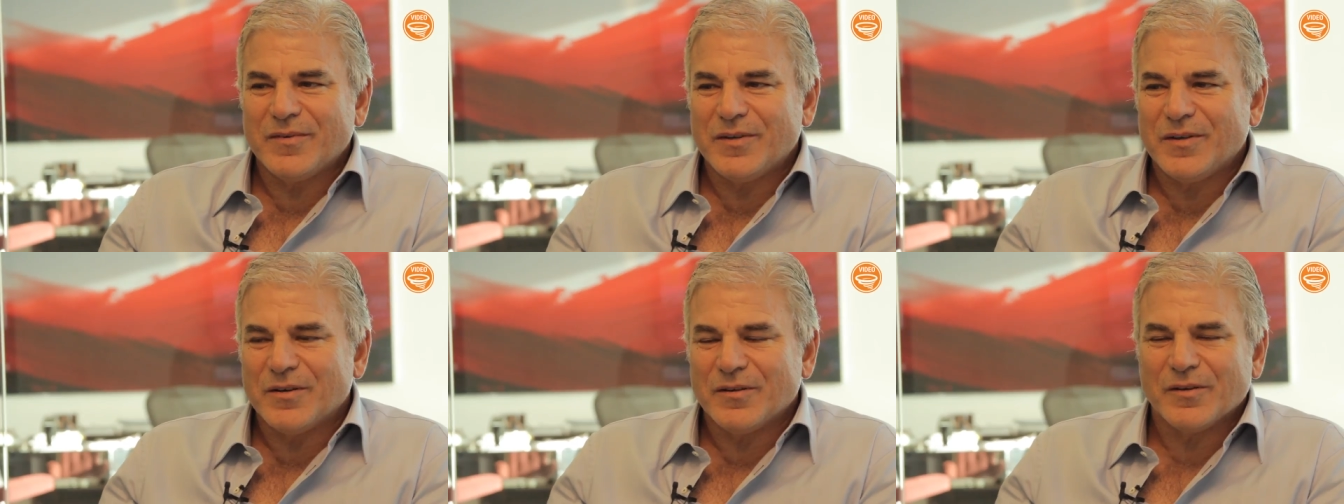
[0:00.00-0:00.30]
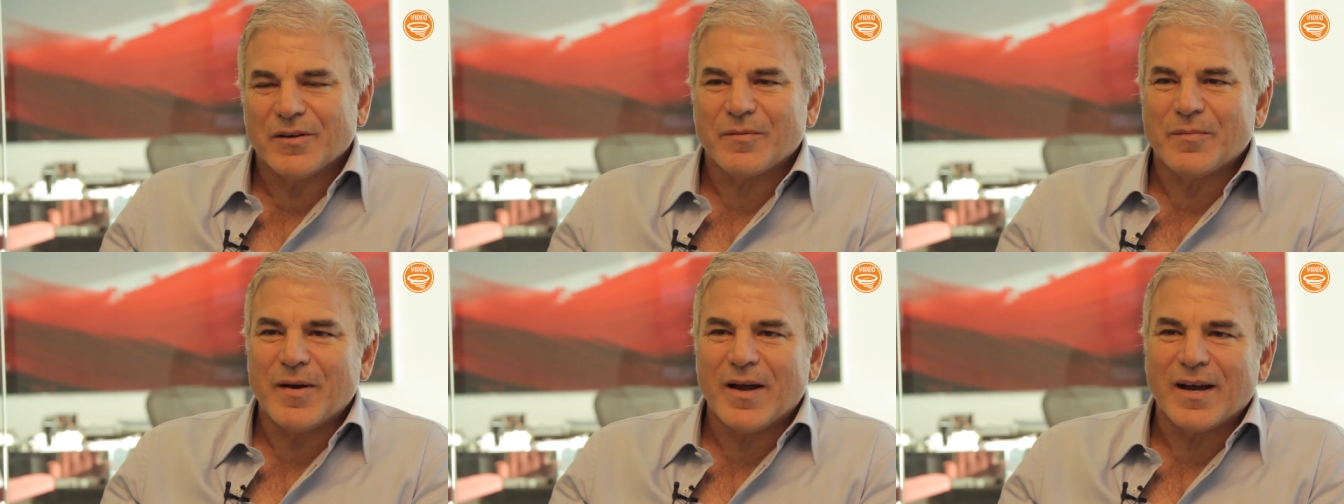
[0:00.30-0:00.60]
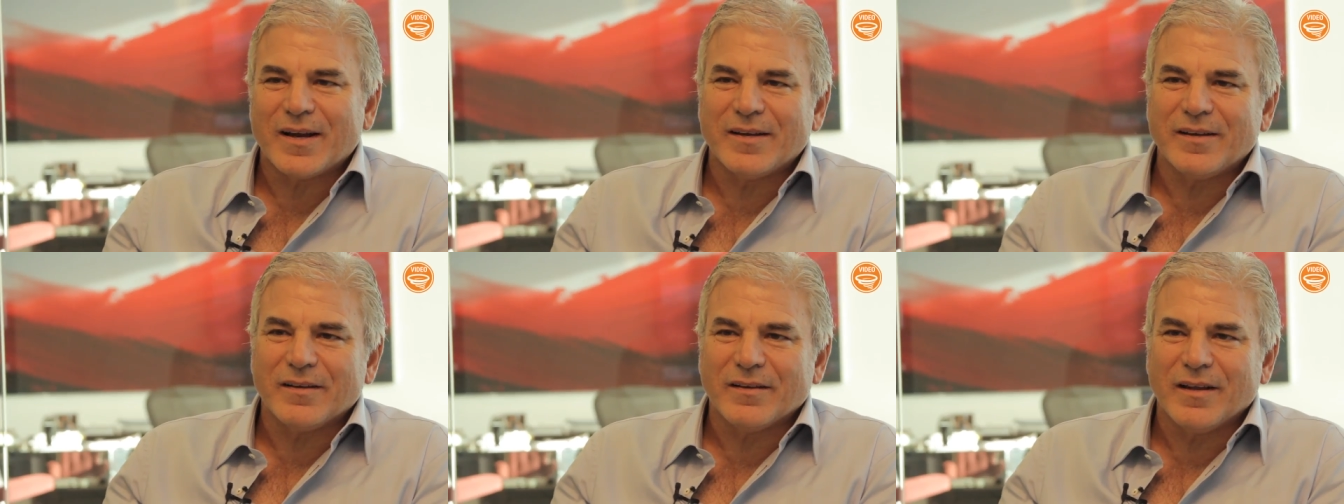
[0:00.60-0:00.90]
you look
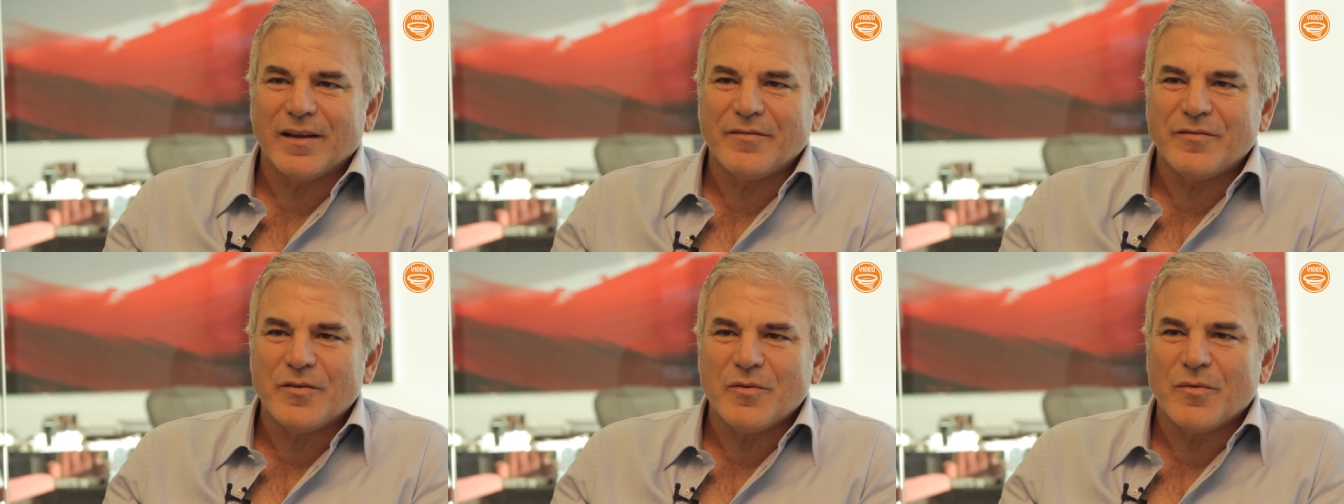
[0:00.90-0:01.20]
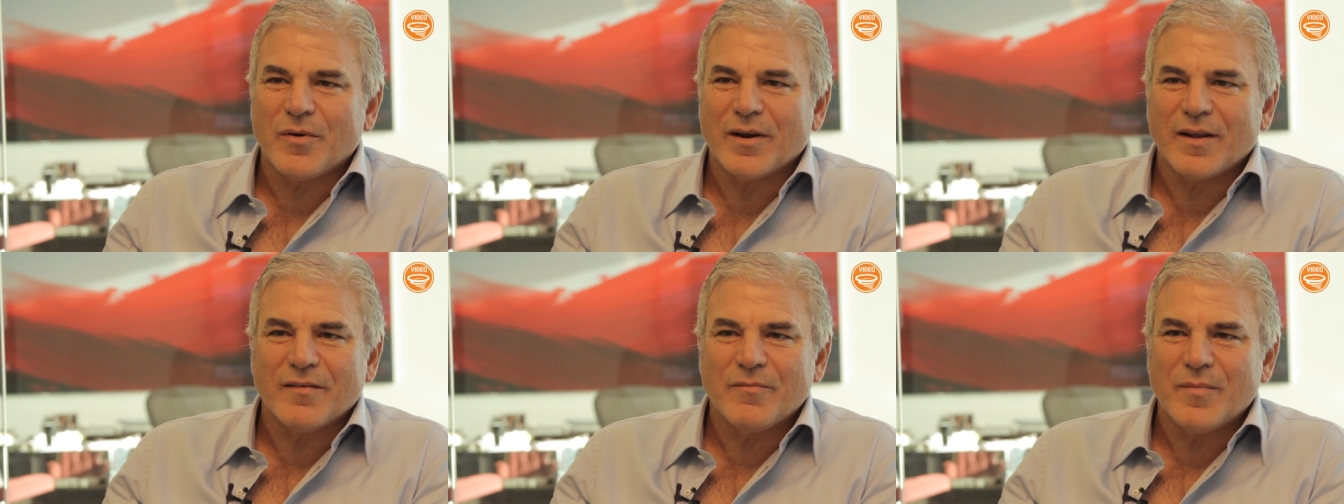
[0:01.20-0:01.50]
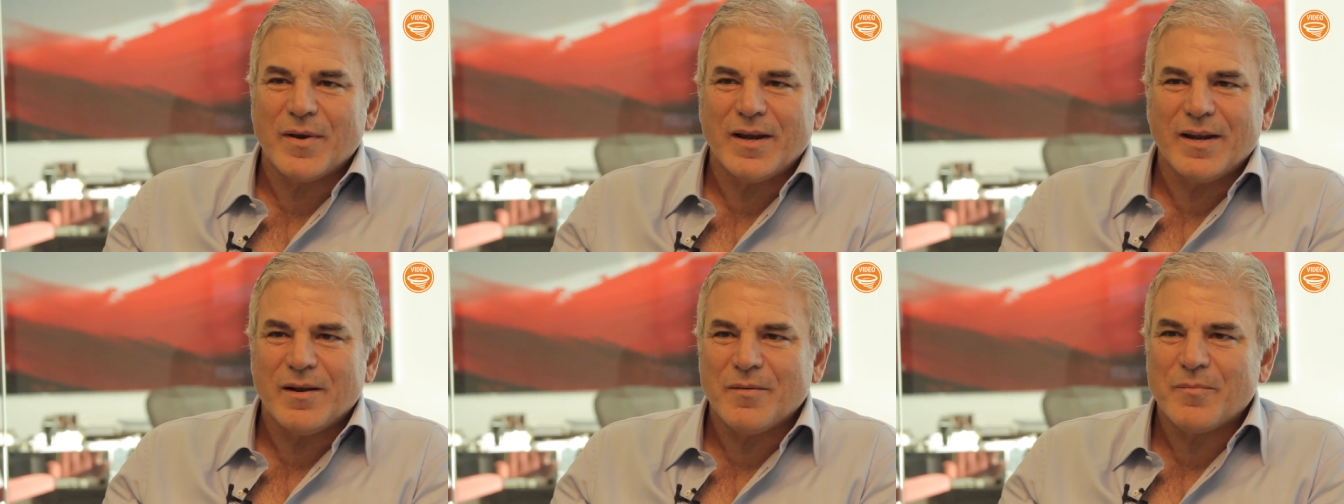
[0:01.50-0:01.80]
back in your life, you want to have
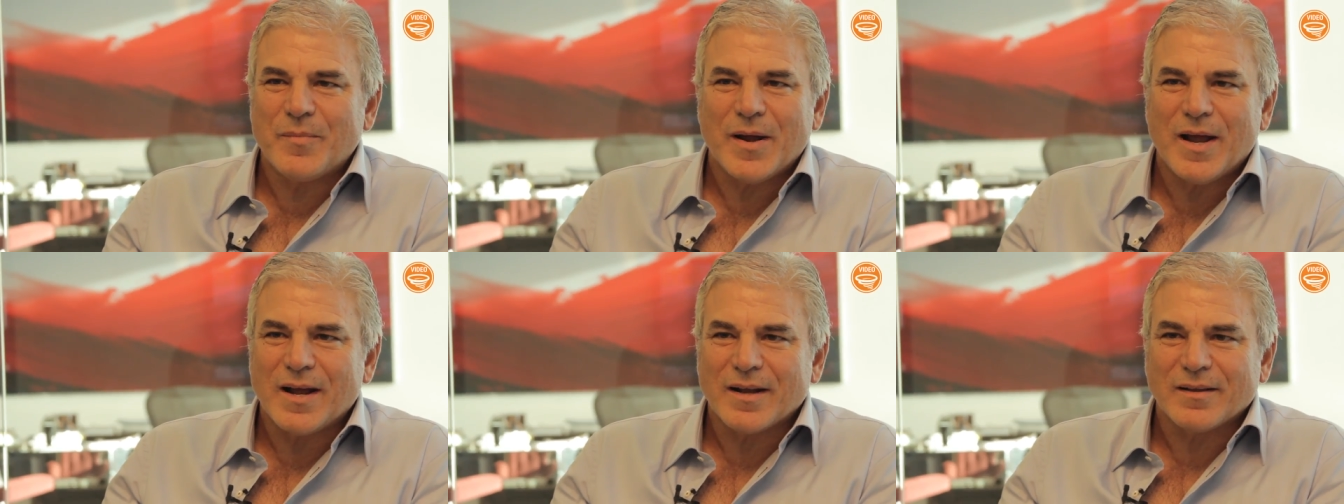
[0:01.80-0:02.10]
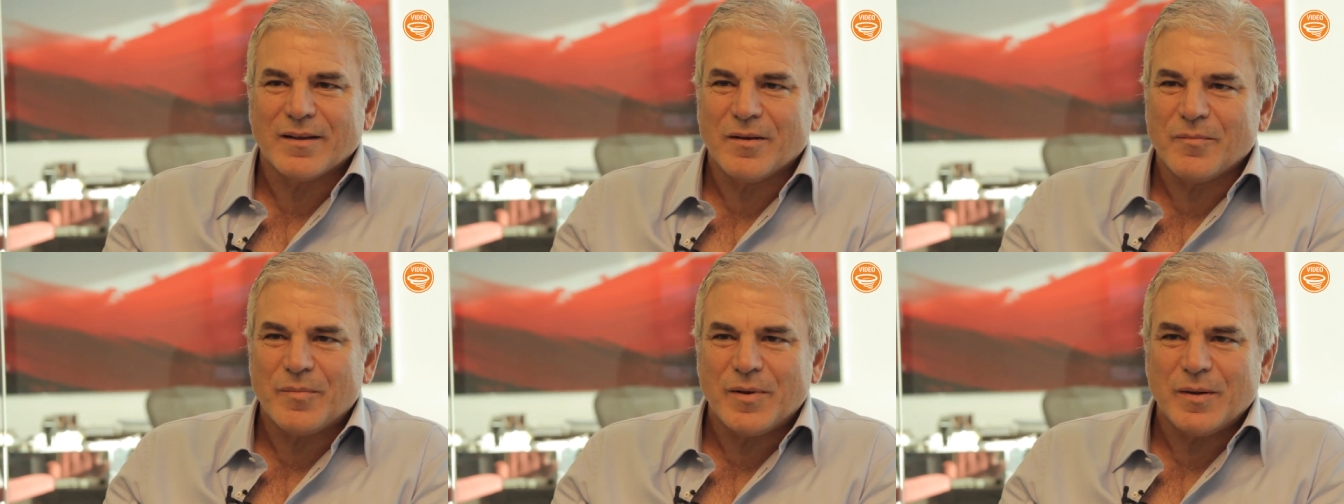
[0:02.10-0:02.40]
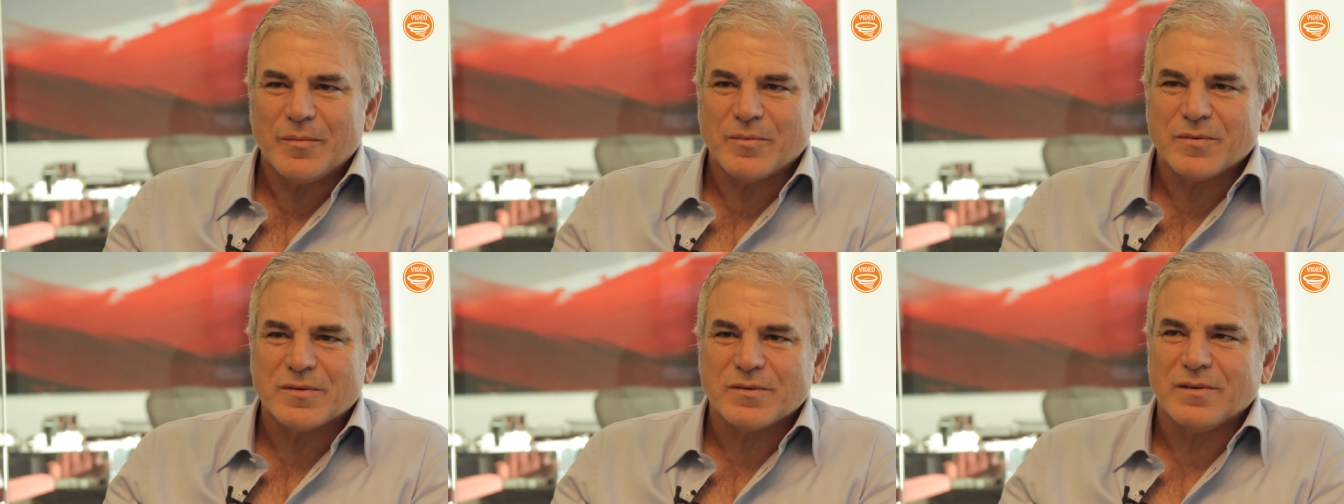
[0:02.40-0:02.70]
made impact on
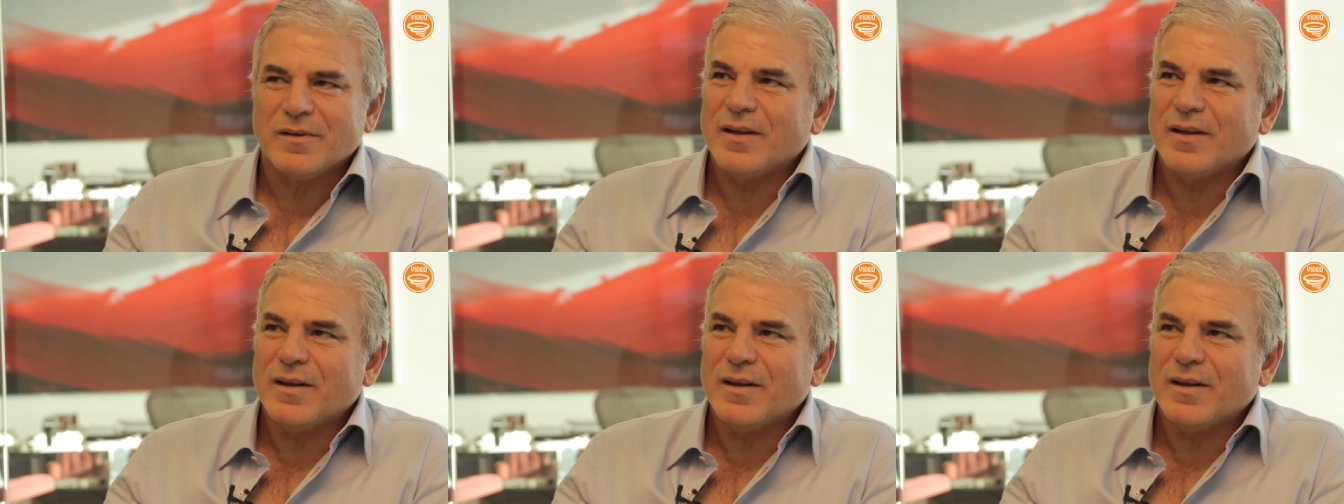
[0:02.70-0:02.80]
people's